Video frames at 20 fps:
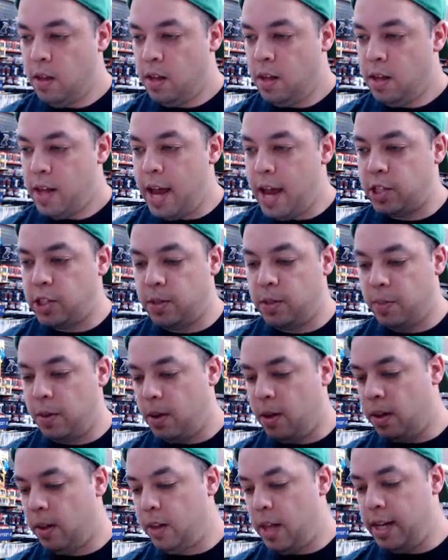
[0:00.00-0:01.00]
Extra
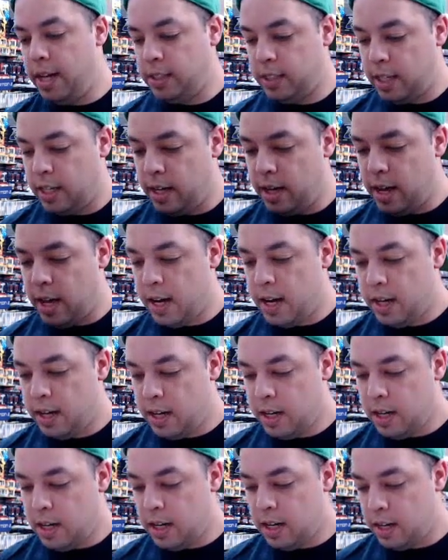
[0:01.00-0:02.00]
ball lights at
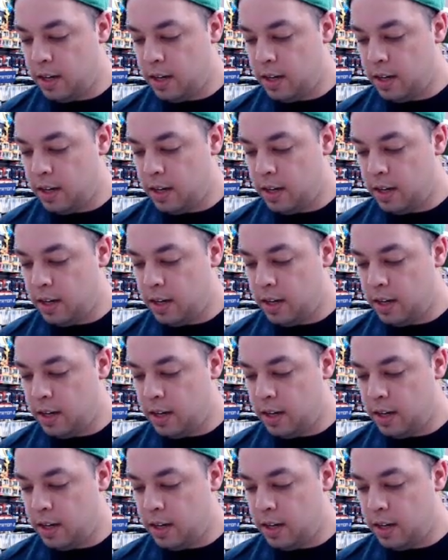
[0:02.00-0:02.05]
90.